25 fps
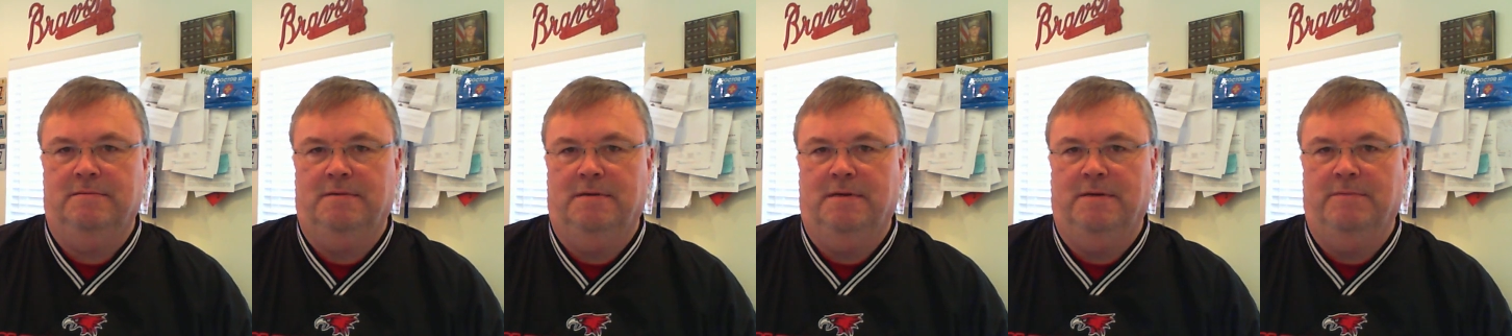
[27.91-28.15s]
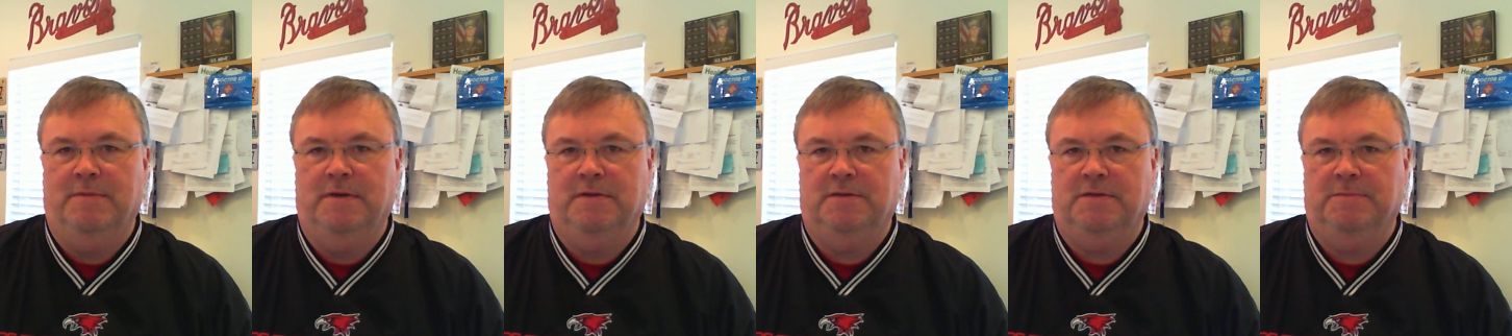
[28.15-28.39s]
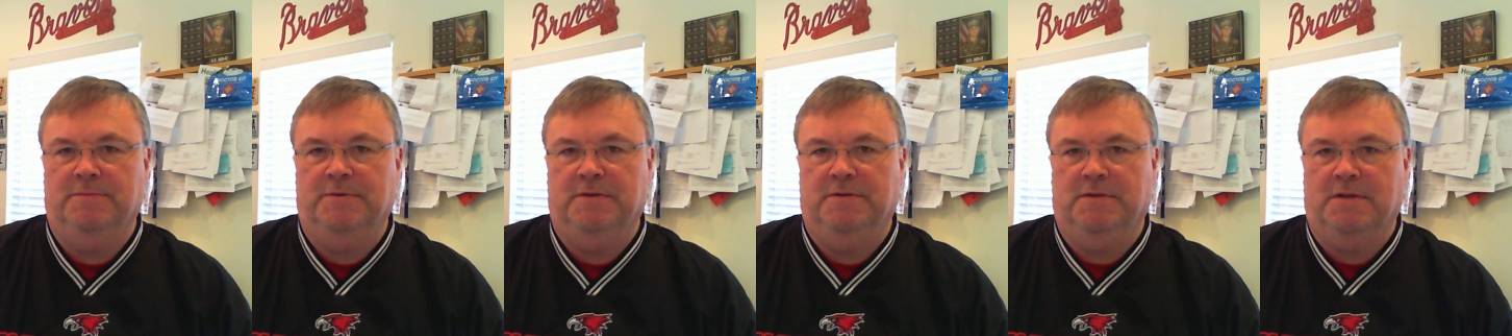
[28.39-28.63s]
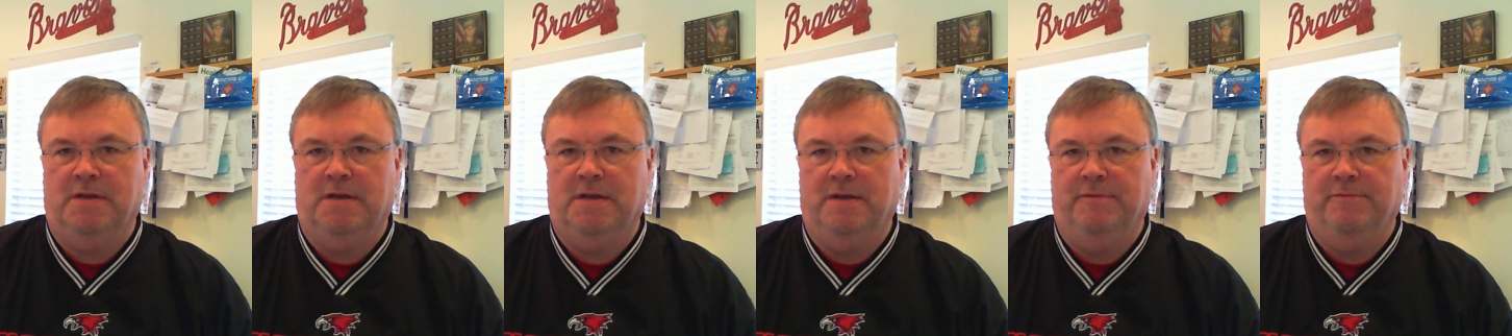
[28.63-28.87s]
am I
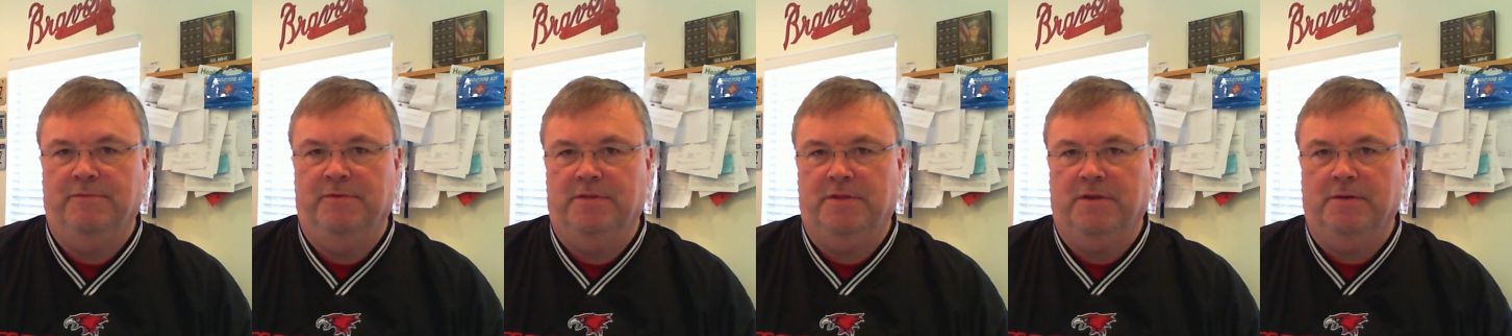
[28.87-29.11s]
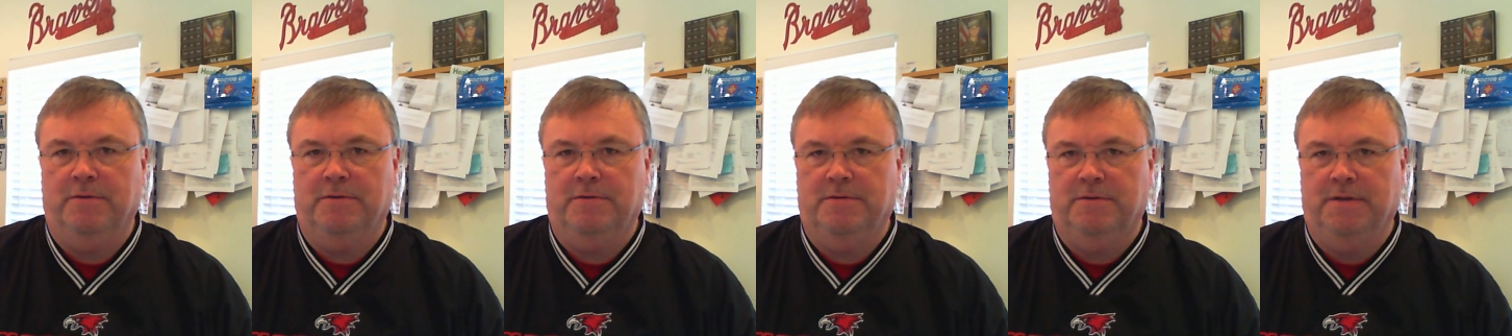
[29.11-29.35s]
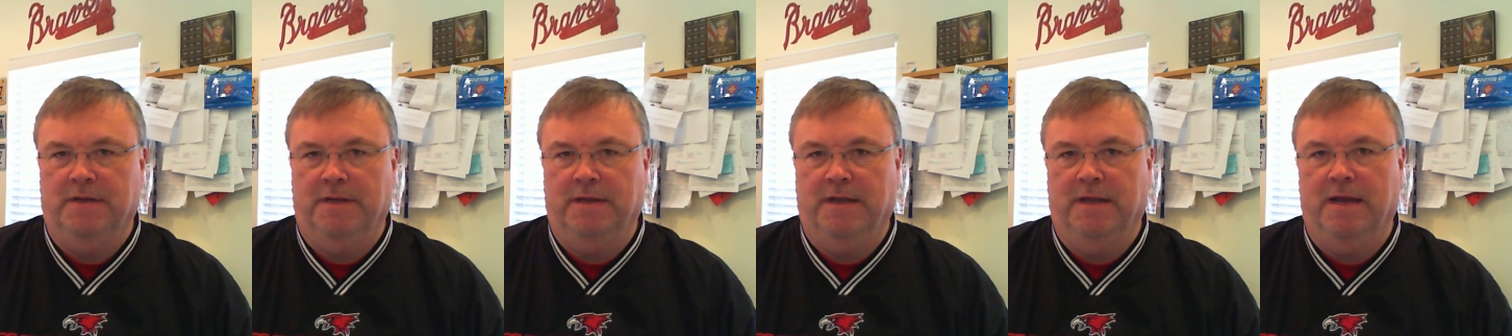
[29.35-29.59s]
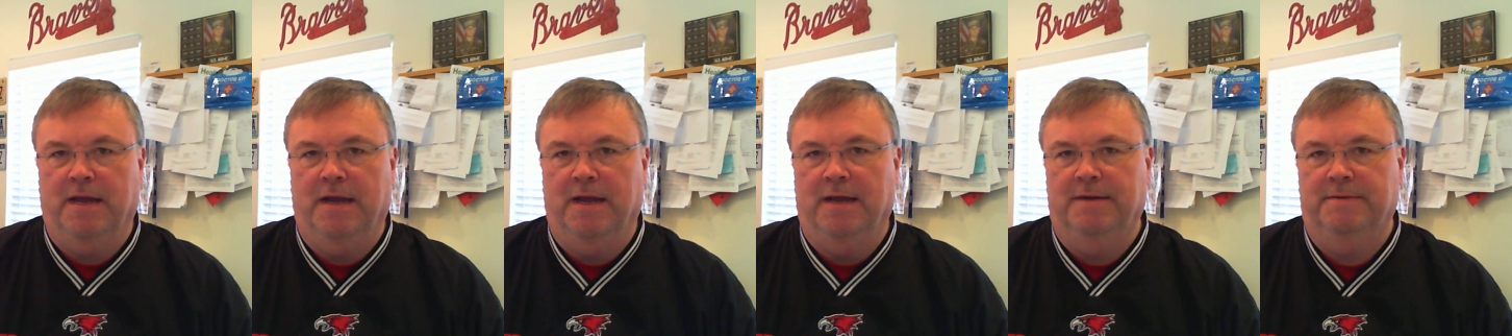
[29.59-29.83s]
supposed to have withholding
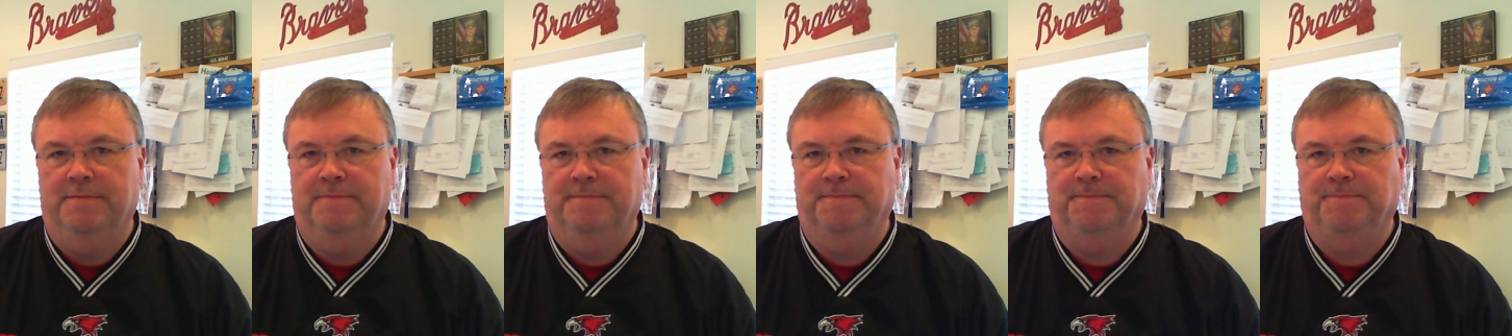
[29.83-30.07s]
at?